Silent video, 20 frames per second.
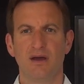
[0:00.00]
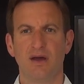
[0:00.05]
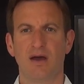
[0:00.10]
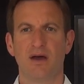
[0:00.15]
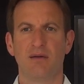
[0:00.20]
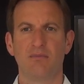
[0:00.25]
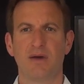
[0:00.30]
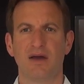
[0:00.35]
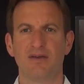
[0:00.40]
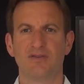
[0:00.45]

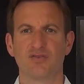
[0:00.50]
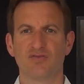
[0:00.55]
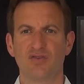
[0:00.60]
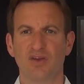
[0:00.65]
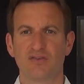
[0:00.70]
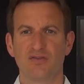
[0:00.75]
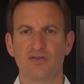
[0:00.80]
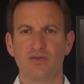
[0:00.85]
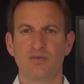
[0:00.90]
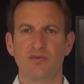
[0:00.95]
I
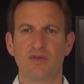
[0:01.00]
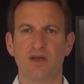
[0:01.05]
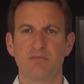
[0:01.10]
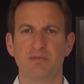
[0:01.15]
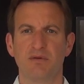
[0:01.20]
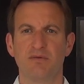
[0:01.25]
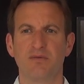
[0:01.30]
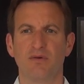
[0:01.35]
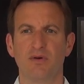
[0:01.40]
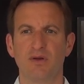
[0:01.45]
suggest to do that
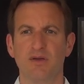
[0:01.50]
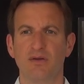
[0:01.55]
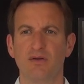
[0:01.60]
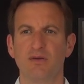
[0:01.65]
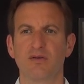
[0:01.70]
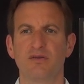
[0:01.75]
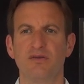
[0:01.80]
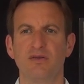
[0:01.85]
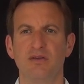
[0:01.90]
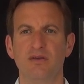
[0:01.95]
before you
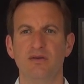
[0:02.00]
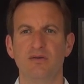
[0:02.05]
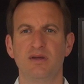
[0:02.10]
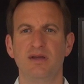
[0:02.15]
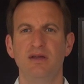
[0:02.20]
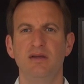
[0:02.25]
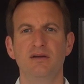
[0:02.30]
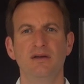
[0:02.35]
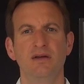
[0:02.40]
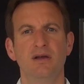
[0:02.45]
continue
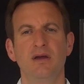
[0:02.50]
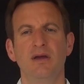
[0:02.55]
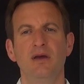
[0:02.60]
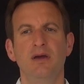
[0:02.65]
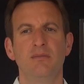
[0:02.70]
here,